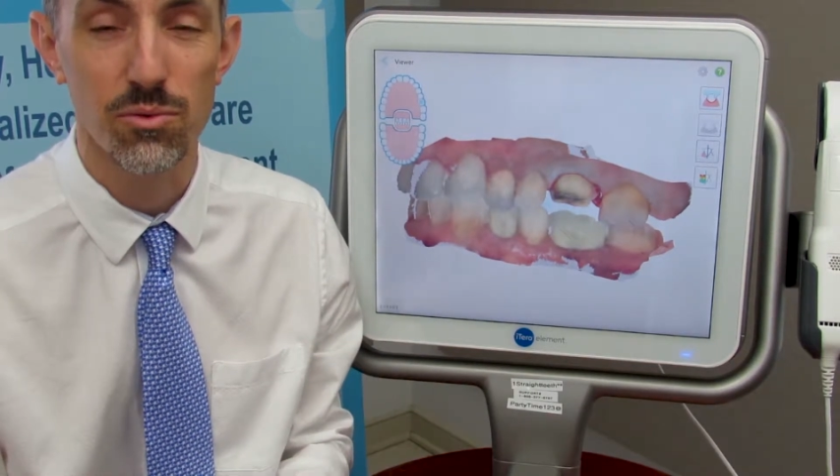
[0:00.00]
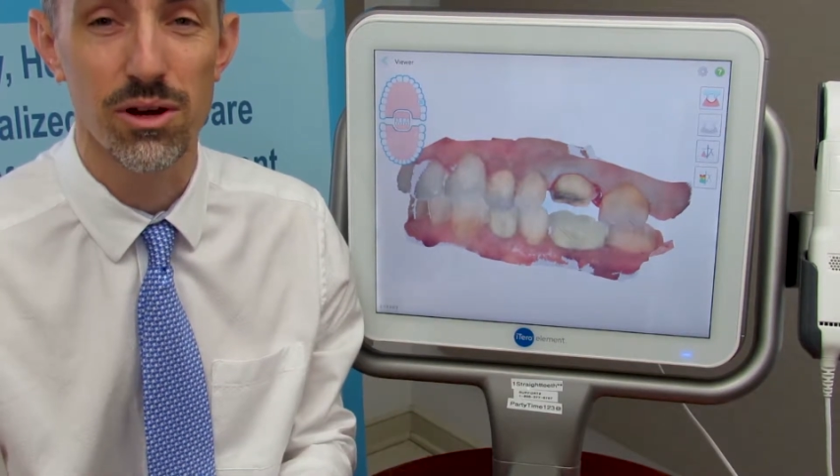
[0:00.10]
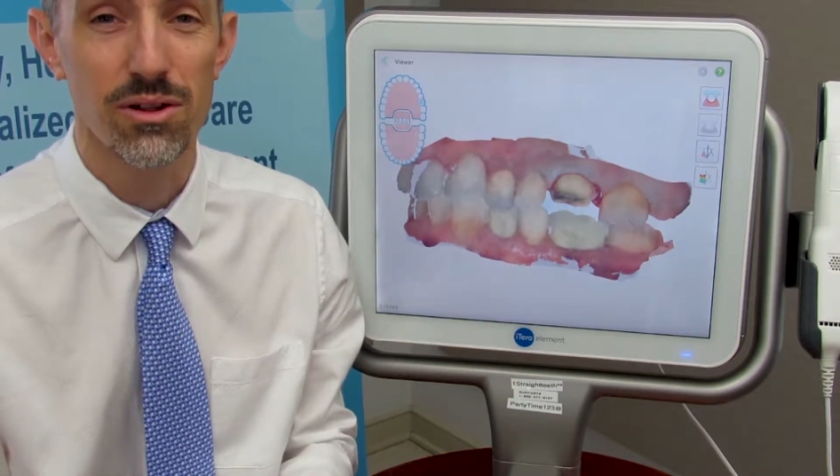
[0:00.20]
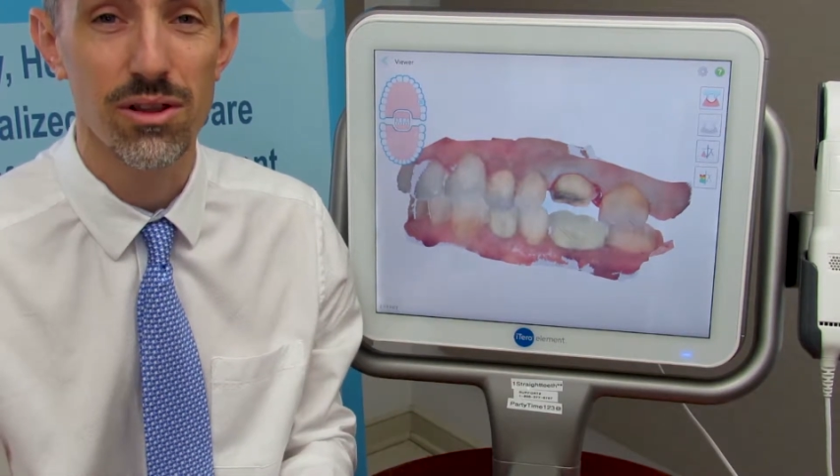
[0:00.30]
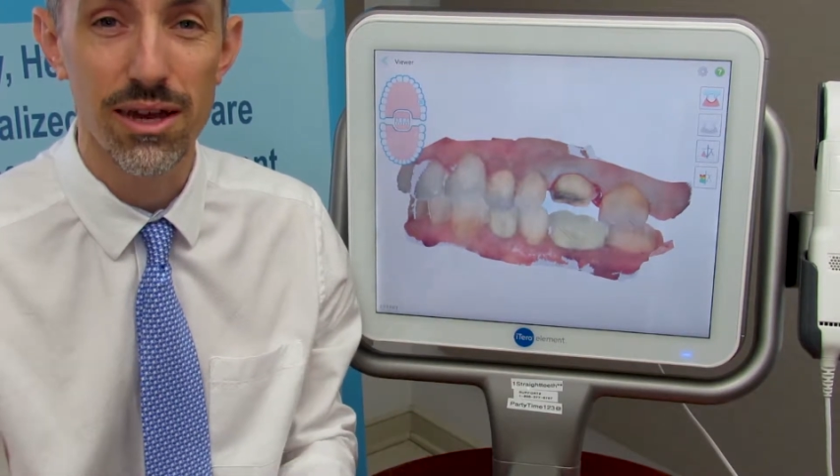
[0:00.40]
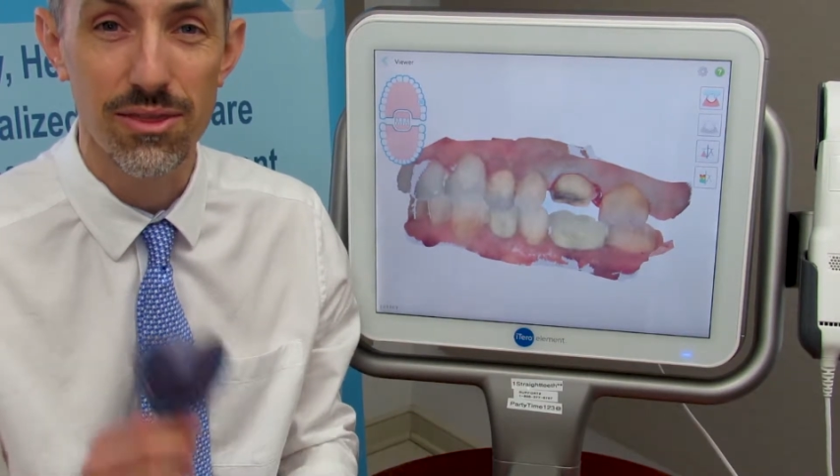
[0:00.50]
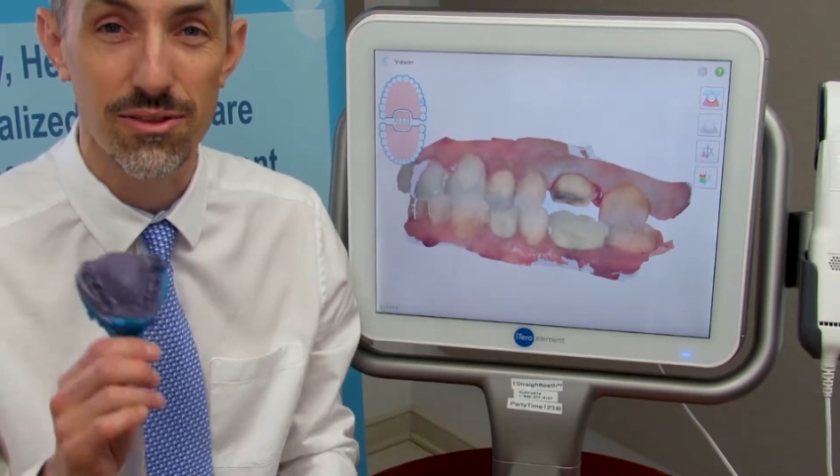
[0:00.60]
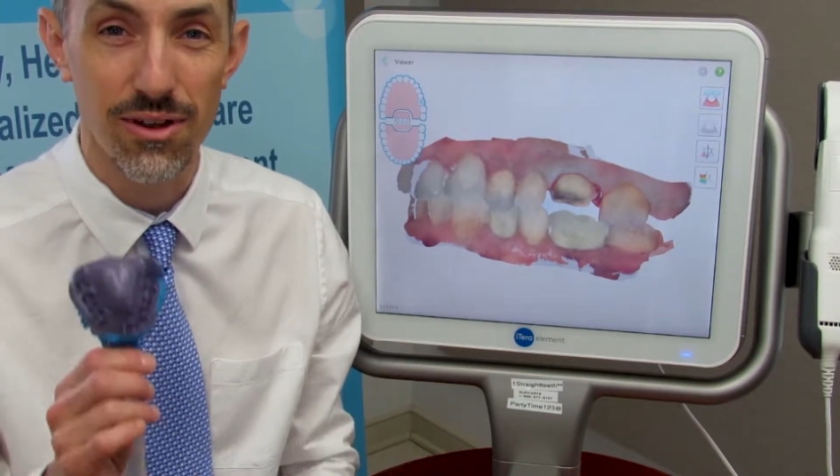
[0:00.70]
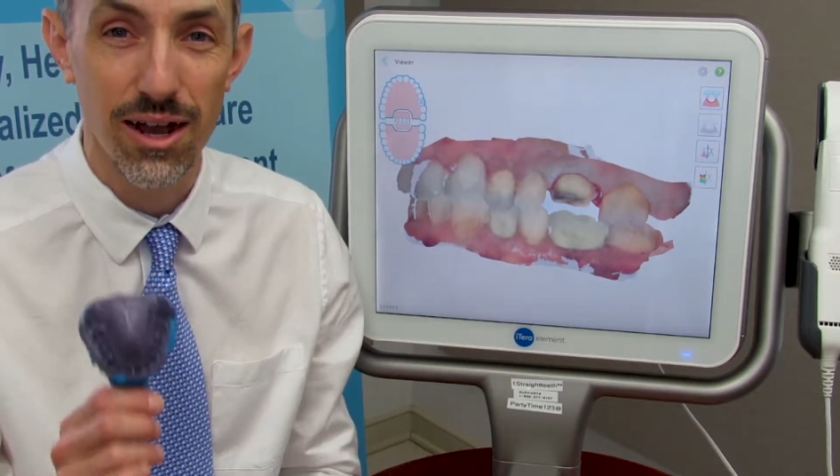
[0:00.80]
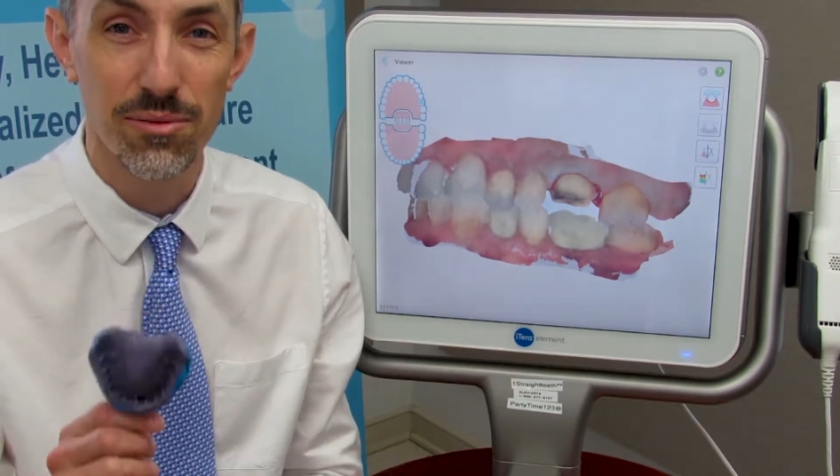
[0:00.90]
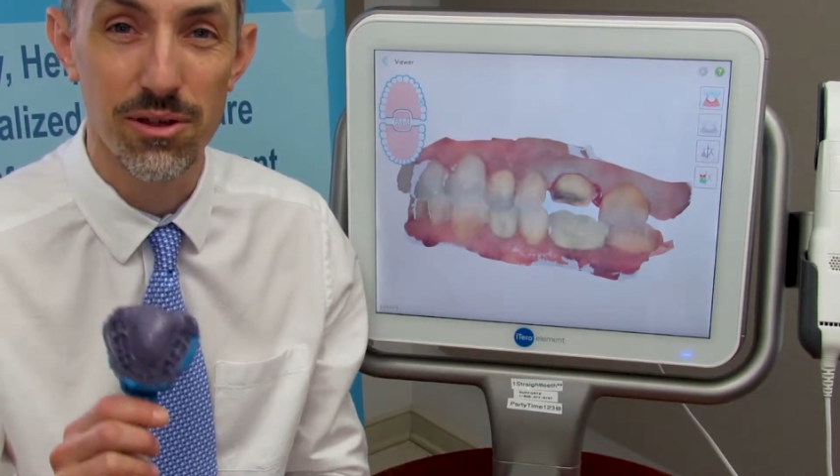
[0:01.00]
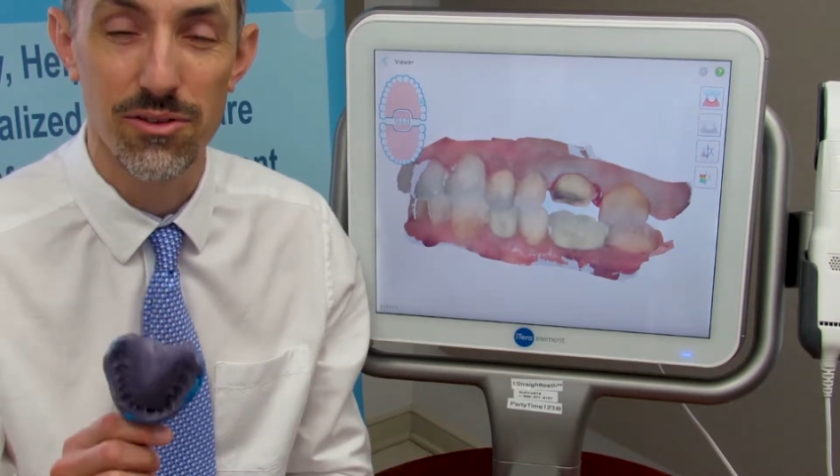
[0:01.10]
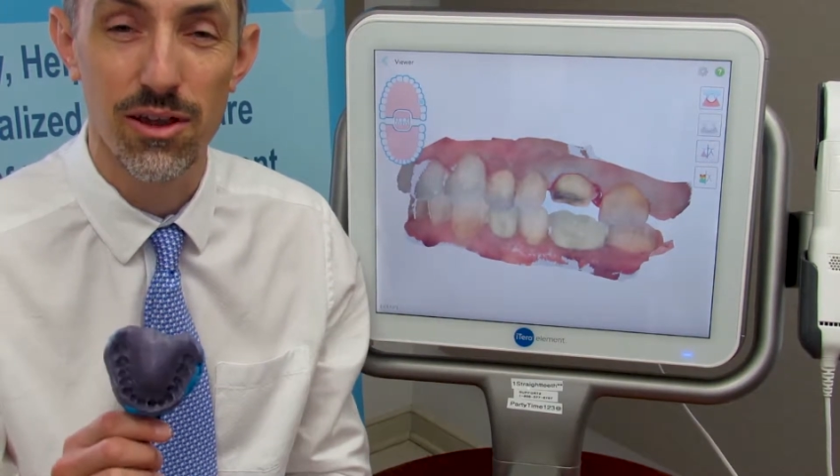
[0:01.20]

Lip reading: We don't like the time that it